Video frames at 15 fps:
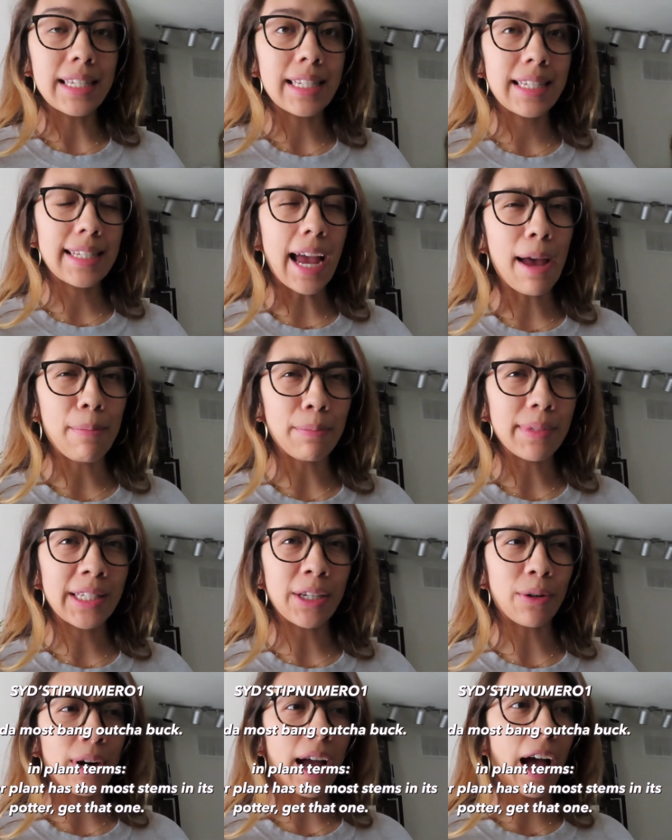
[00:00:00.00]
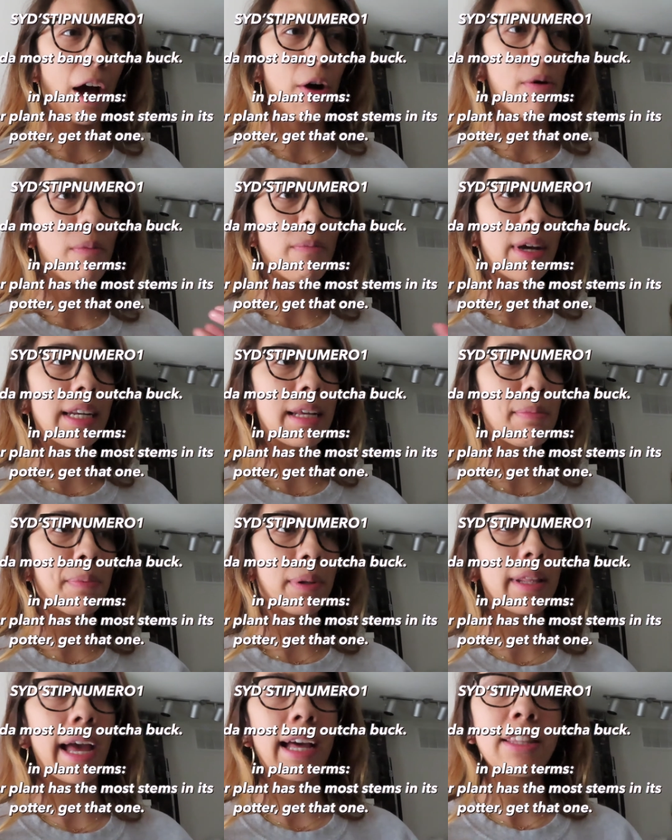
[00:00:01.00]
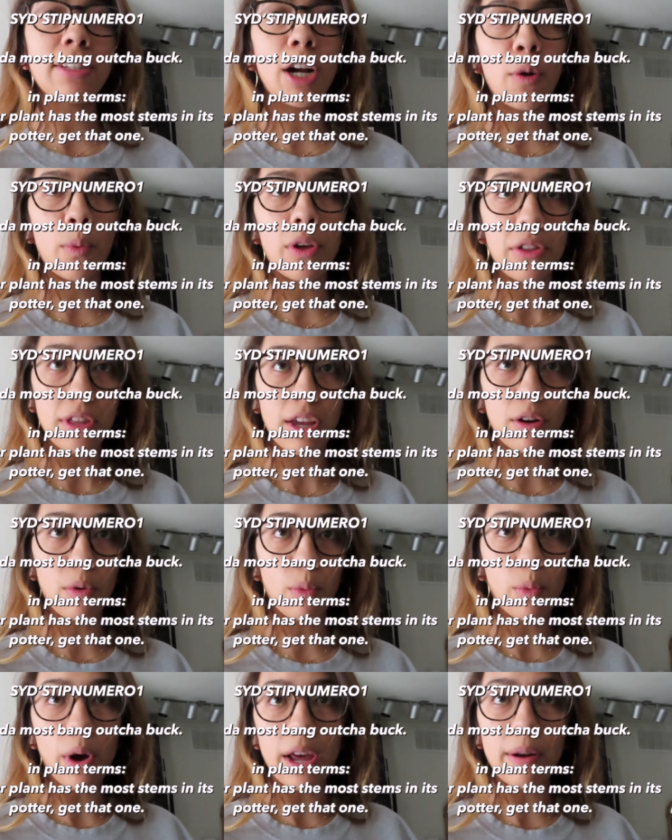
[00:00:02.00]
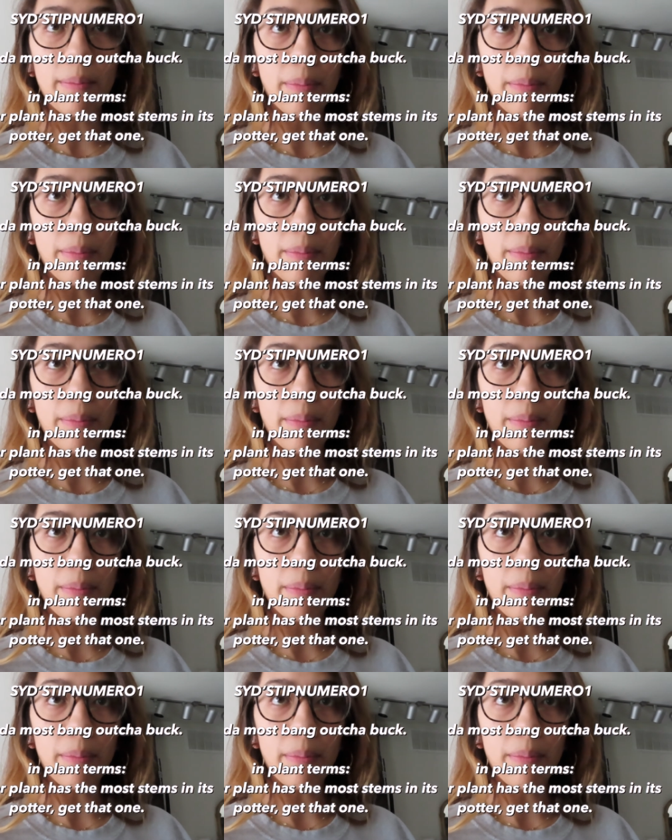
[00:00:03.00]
stems or how many plants are within one